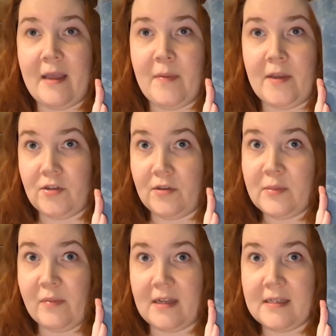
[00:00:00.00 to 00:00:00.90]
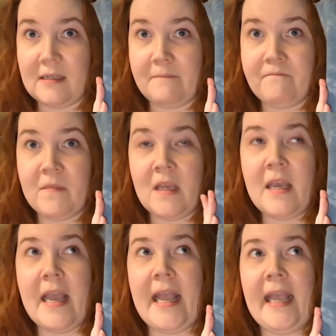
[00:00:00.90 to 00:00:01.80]
Picture This Plus.
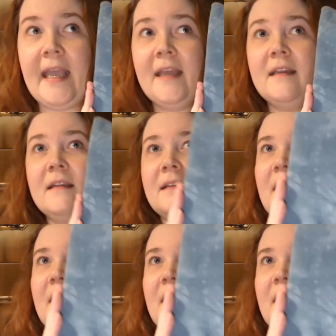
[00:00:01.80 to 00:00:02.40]
And